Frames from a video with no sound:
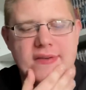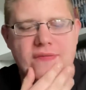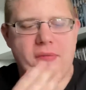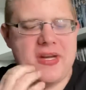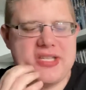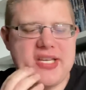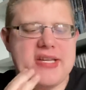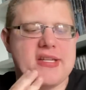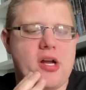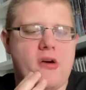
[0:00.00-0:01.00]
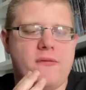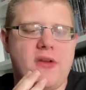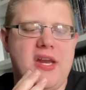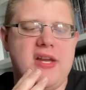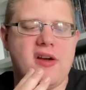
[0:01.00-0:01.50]
from each season of
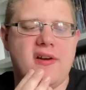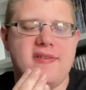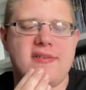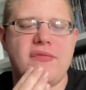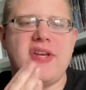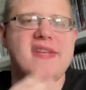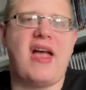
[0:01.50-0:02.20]
the 1970s